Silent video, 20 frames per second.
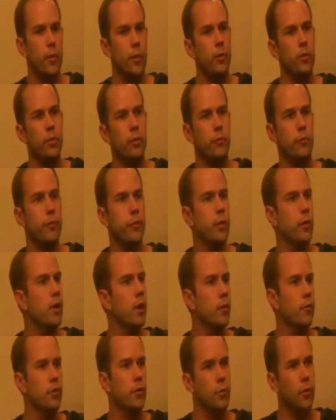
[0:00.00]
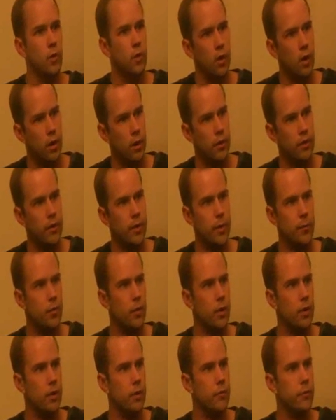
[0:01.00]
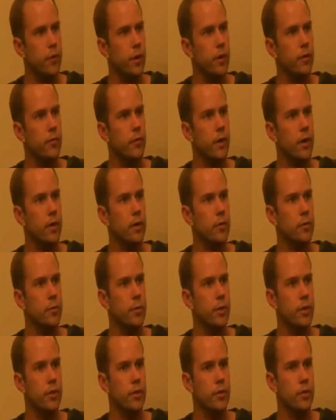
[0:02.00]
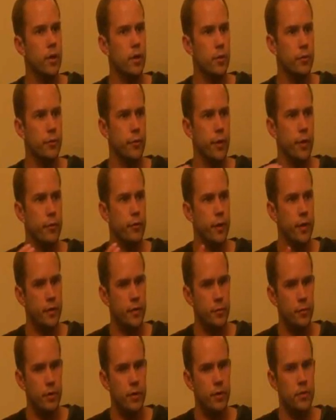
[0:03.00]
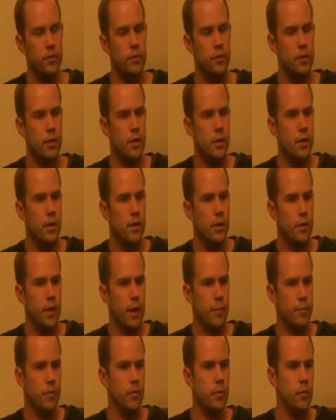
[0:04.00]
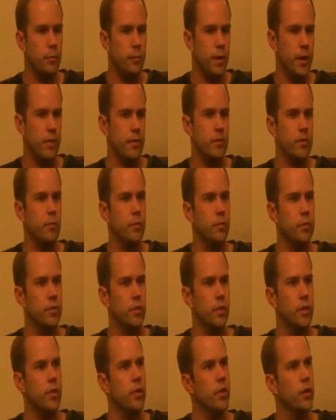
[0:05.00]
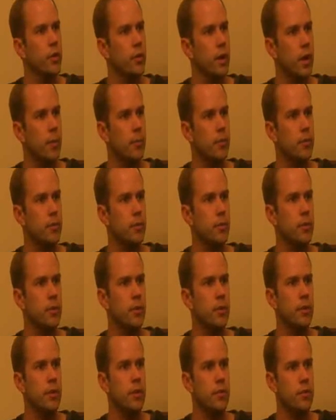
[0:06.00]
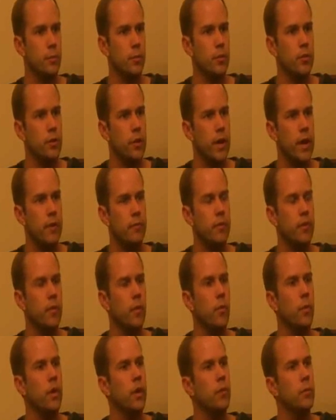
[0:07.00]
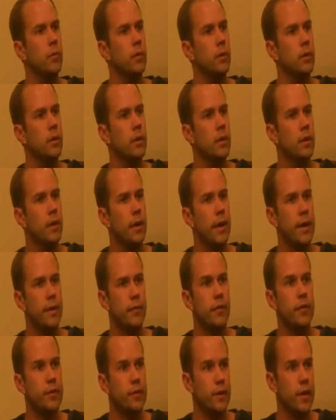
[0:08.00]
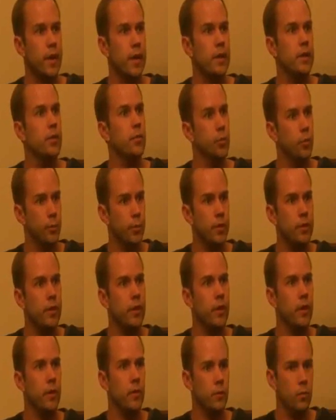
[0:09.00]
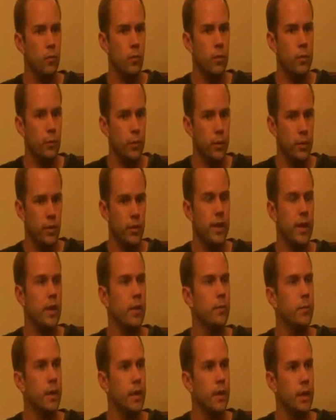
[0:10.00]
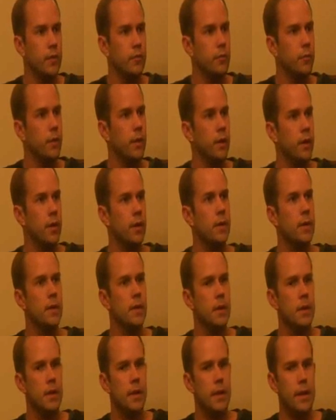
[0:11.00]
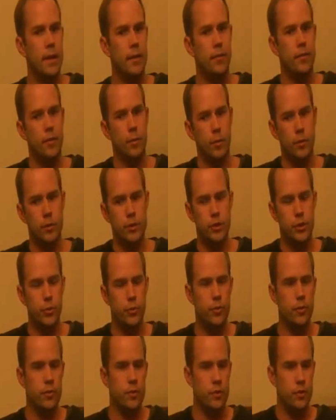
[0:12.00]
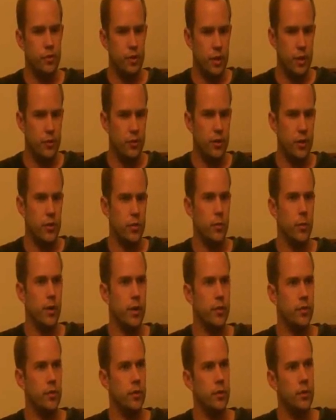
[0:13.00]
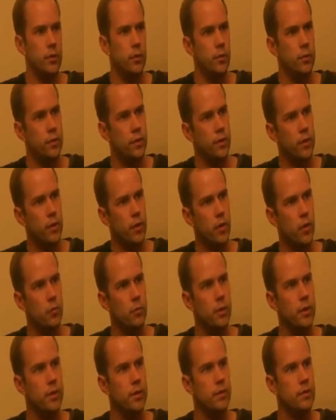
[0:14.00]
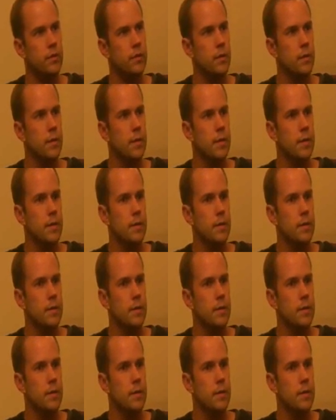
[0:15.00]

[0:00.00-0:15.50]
then we wouldn't feel comfortable calling that product Firefox, because to us Firefox means the absolute best, most secure opportunity that someone could have on the web. And if it's not, it will be there when we learn how to make it even better. And if someone chooses to change that direction using the code base,